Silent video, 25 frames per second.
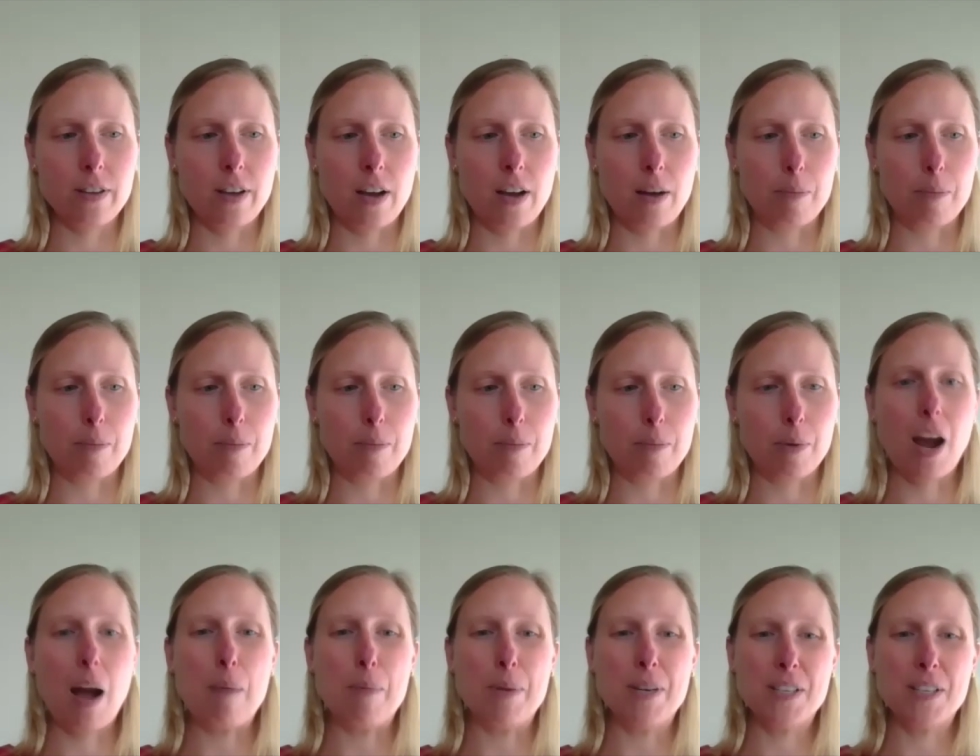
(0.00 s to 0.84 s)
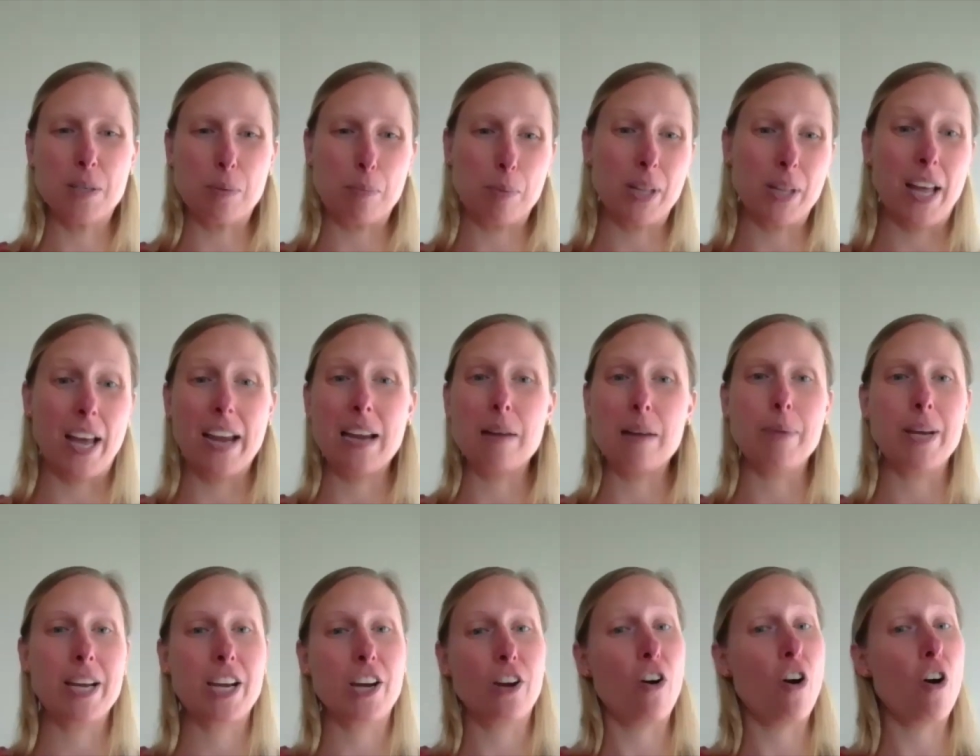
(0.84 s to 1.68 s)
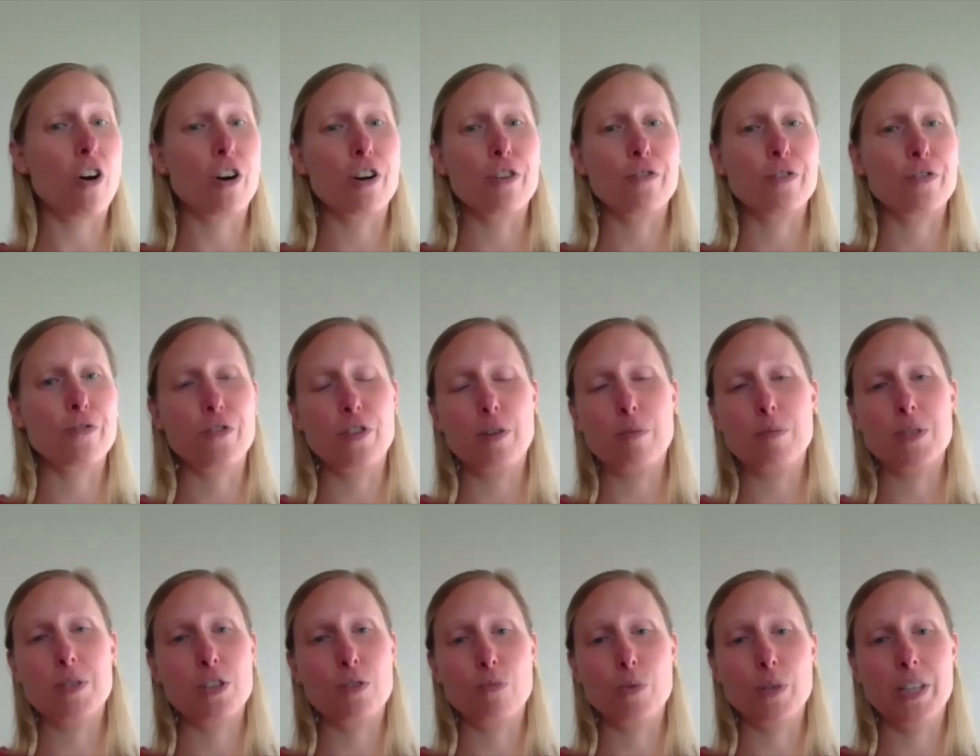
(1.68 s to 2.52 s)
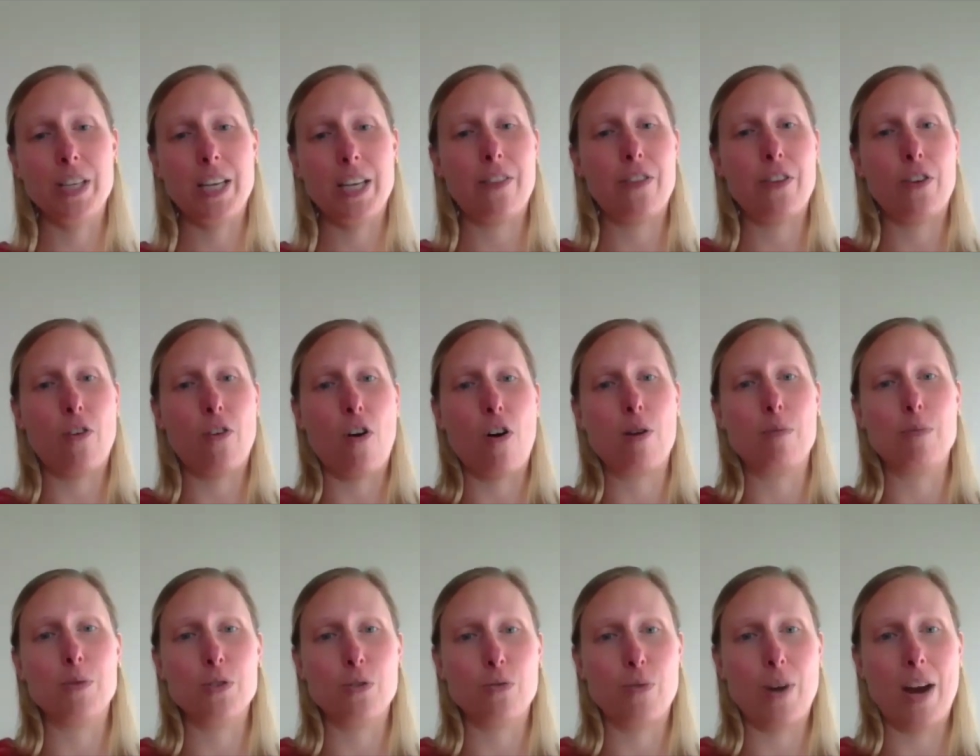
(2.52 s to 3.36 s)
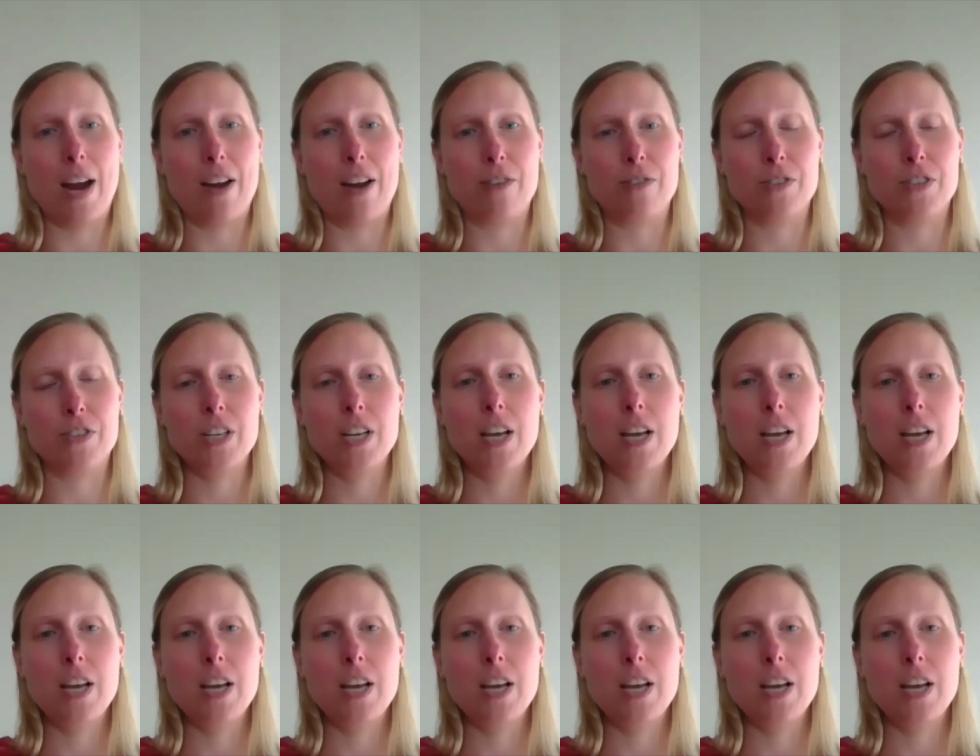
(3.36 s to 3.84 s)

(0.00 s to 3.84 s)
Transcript: um, come into play and make it harder for firms to really get their arms around